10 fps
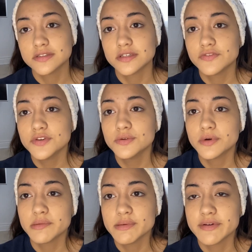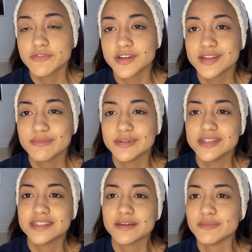If you want to be my friend,
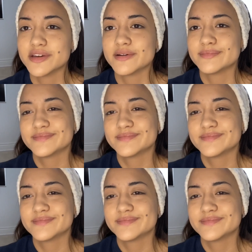please hit me up.